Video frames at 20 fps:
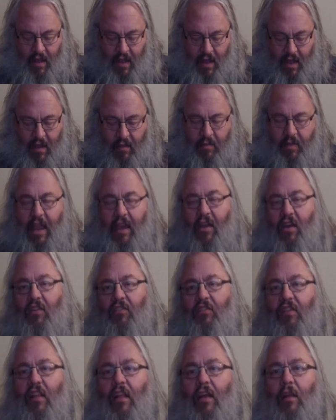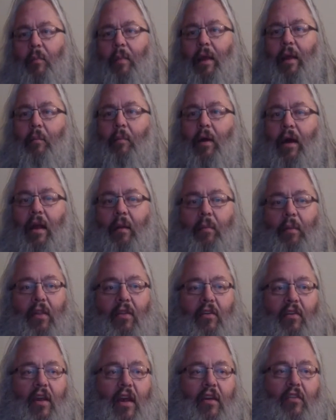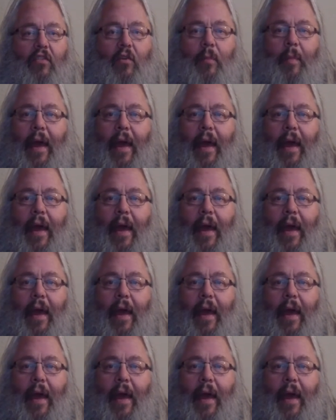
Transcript: They cost a little bit of money, but they're not too